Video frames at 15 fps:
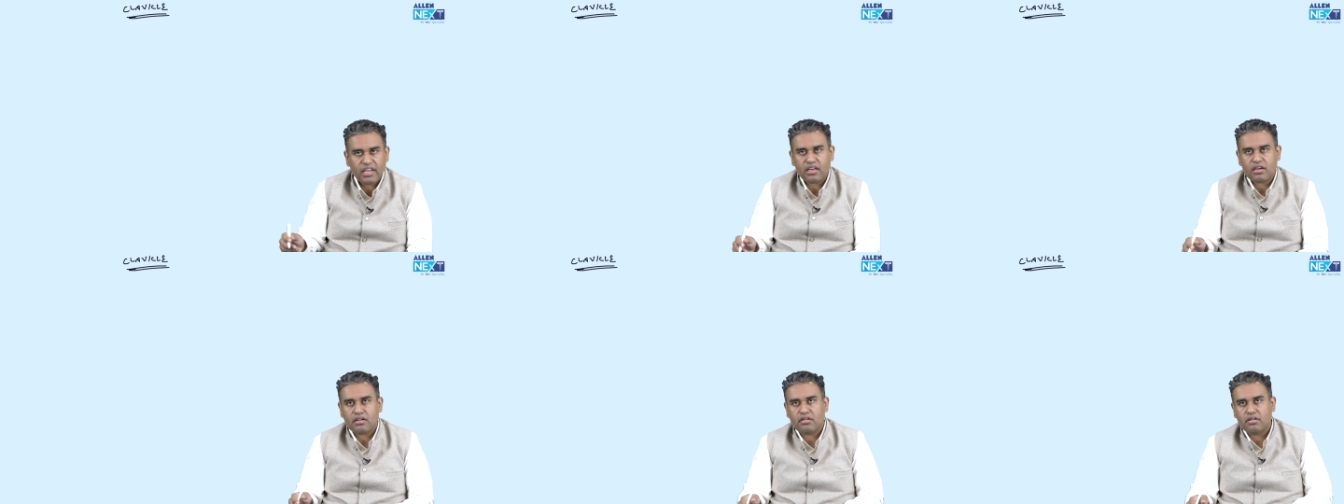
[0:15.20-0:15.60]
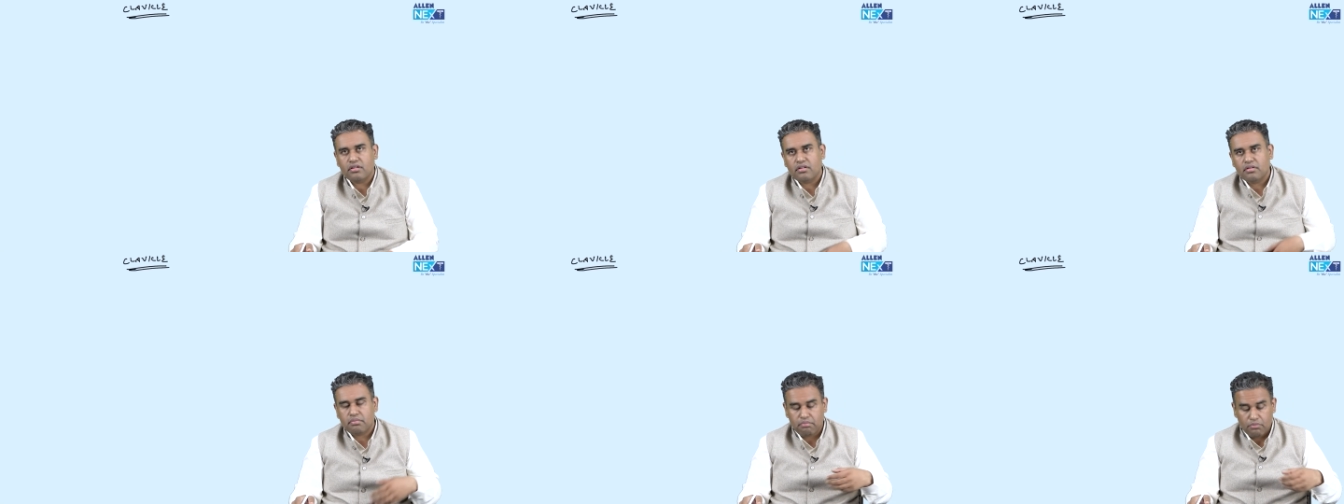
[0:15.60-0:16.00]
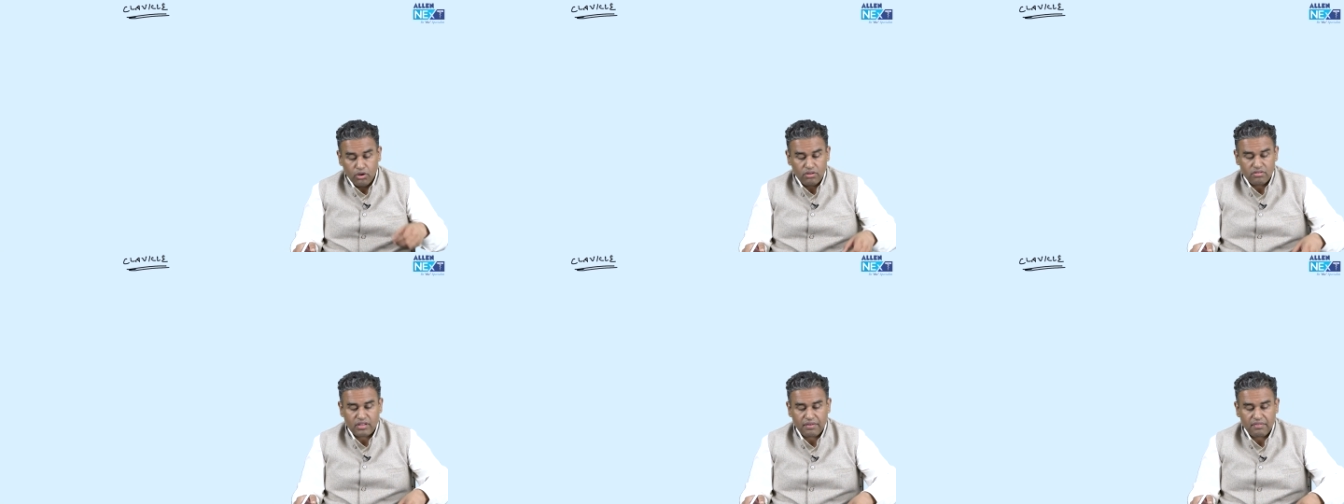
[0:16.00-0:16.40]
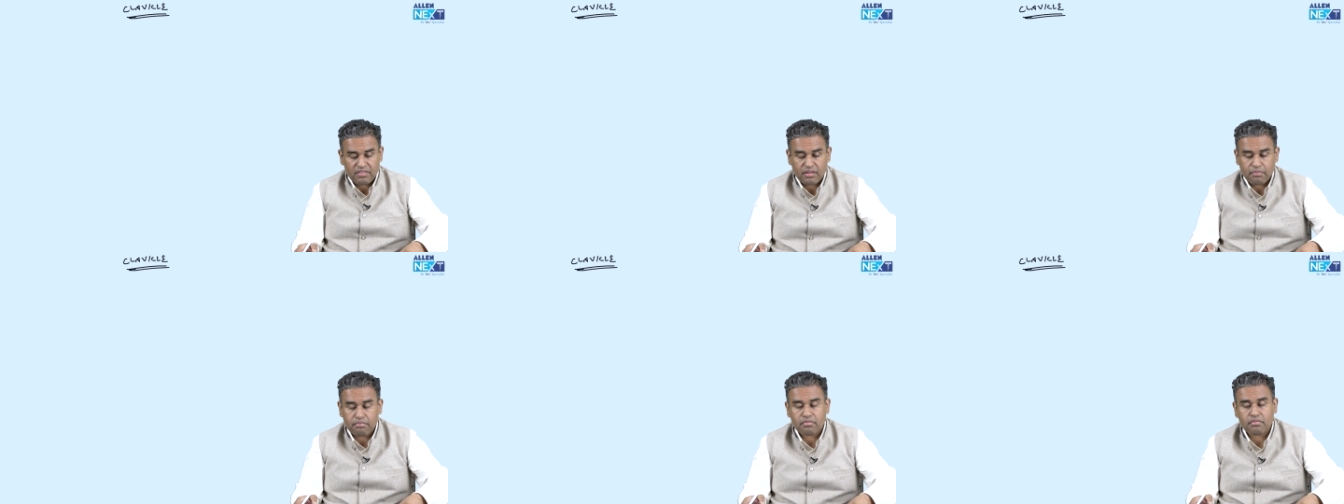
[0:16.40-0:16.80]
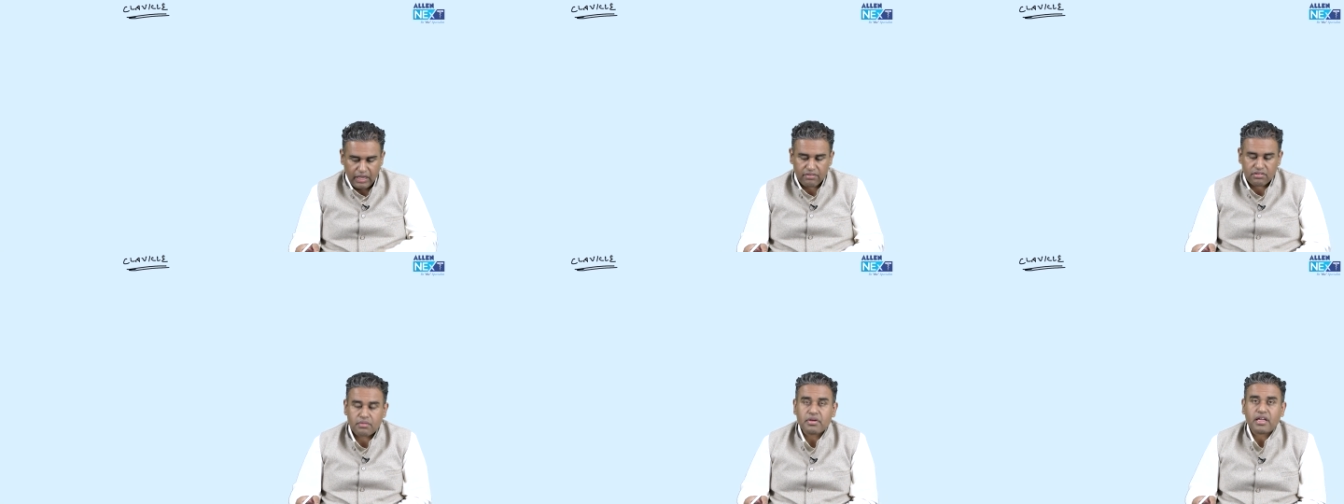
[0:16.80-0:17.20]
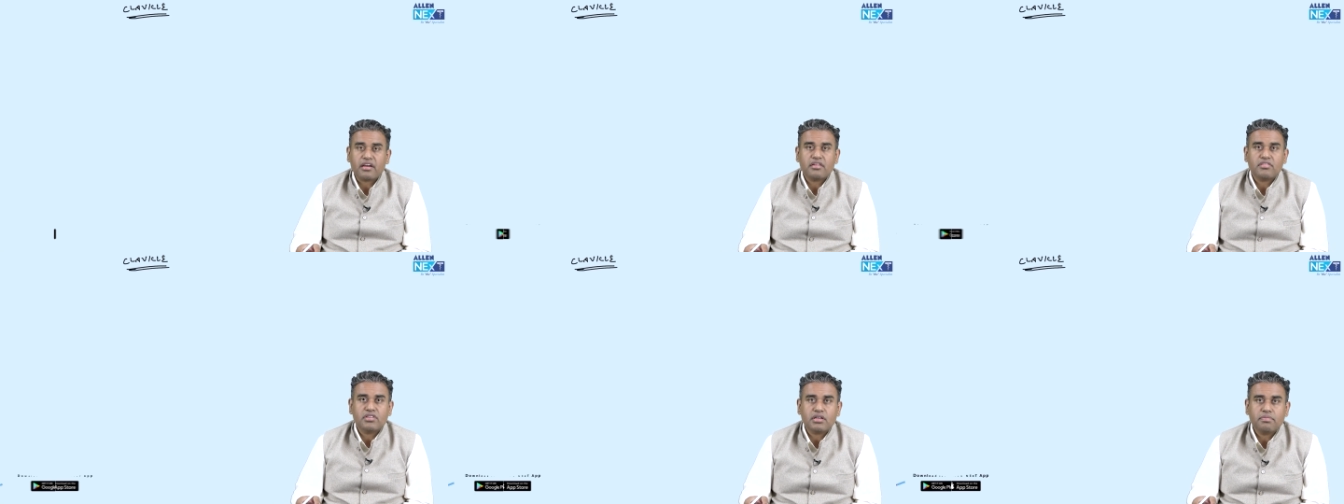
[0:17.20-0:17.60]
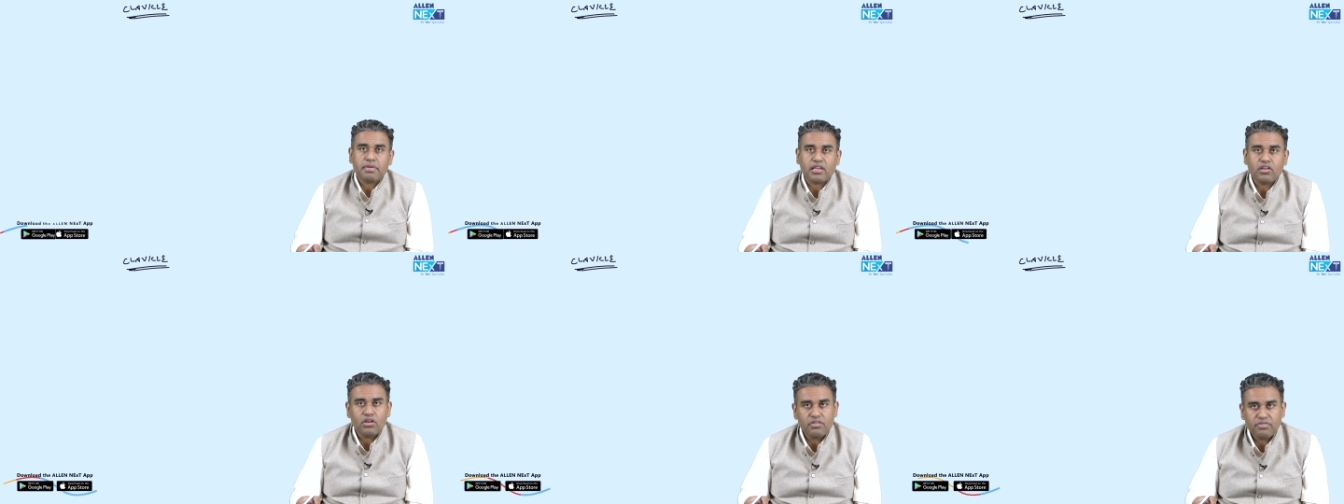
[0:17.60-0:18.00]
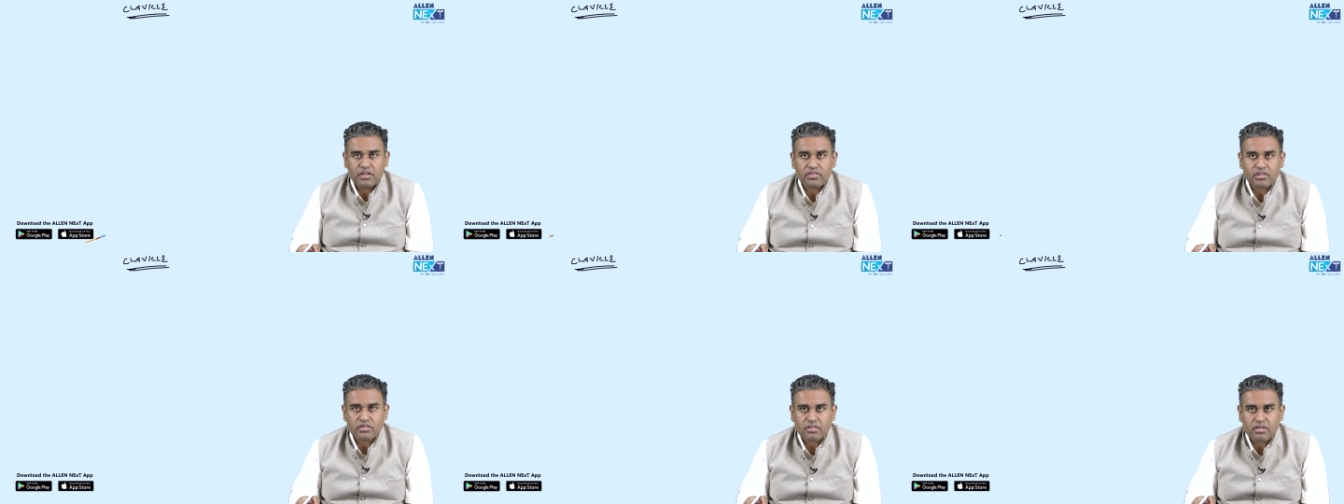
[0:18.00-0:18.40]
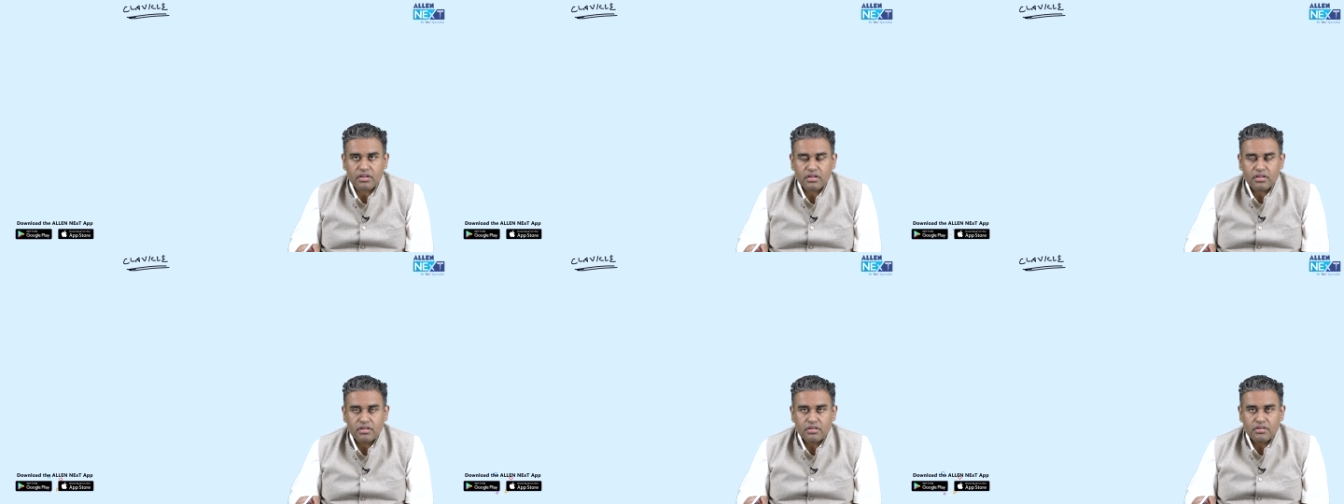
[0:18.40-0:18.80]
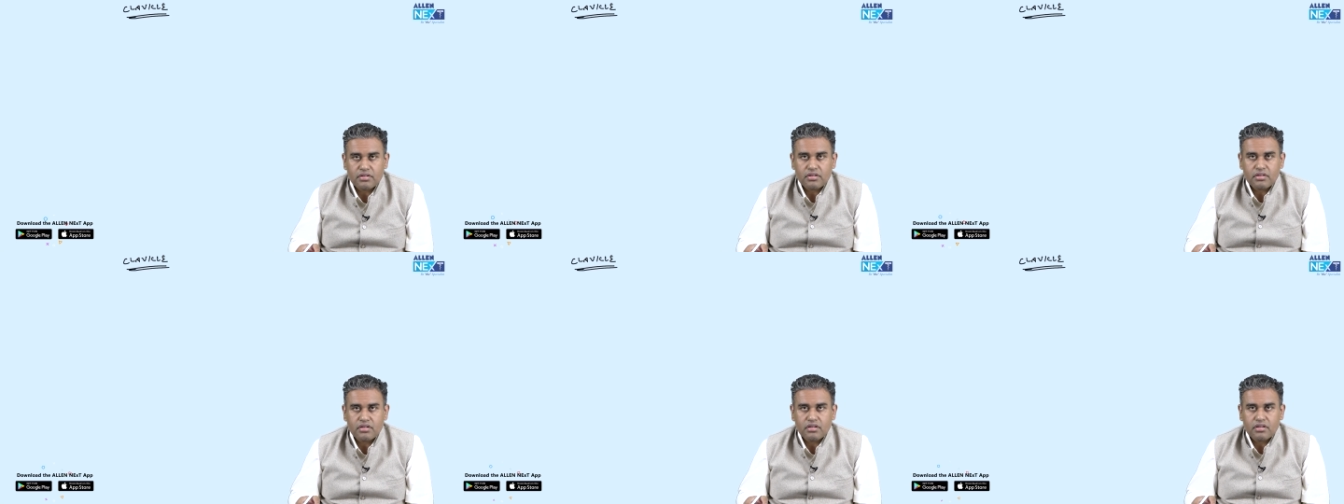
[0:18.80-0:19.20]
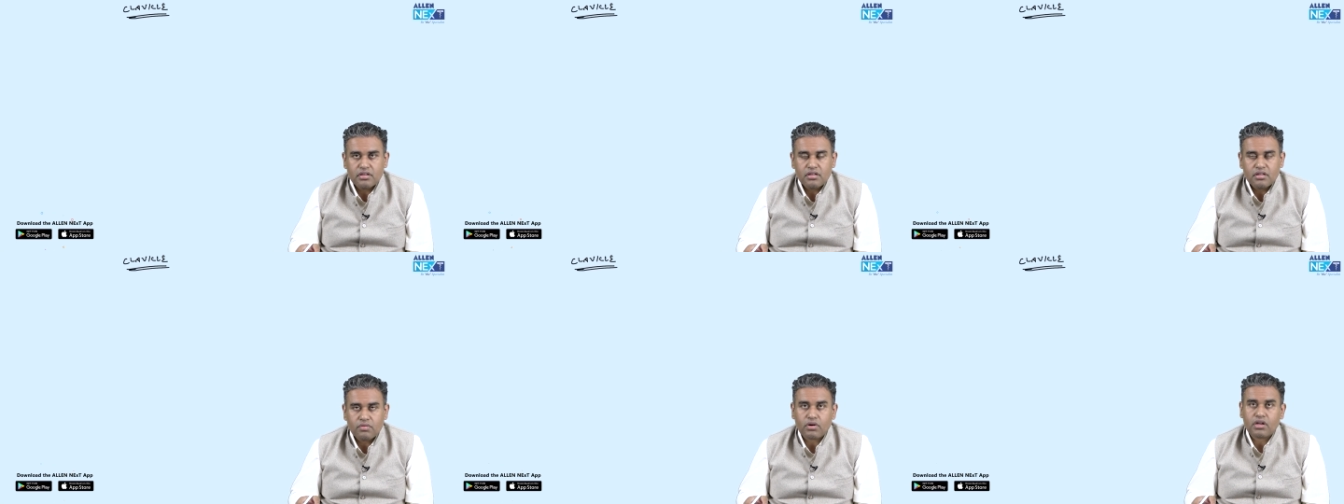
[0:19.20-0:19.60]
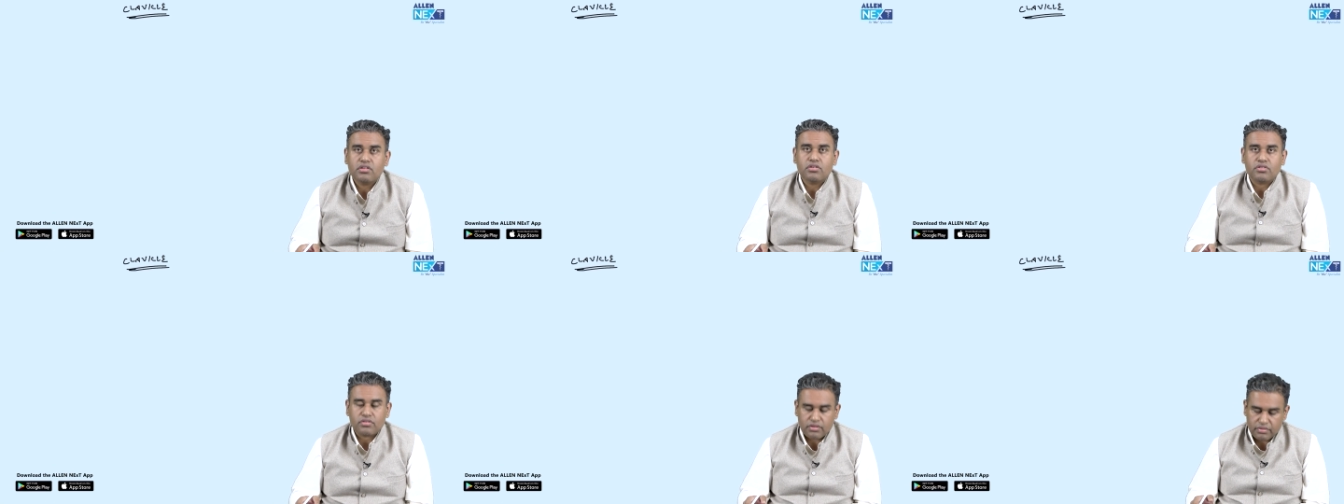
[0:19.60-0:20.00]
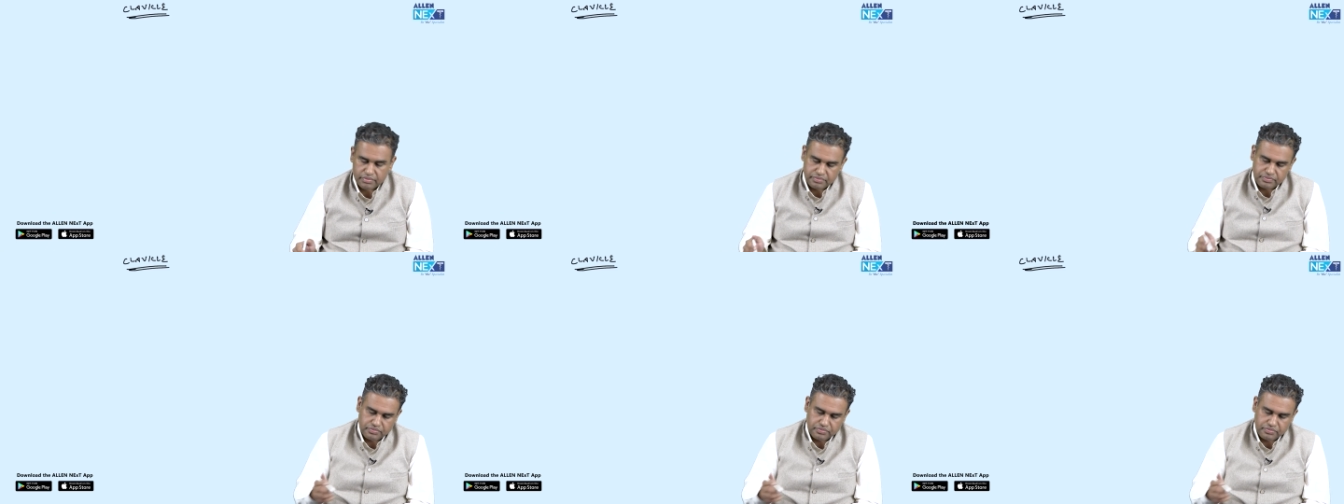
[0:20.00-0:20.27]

rare bones having some characteristic peculiar features. What are those?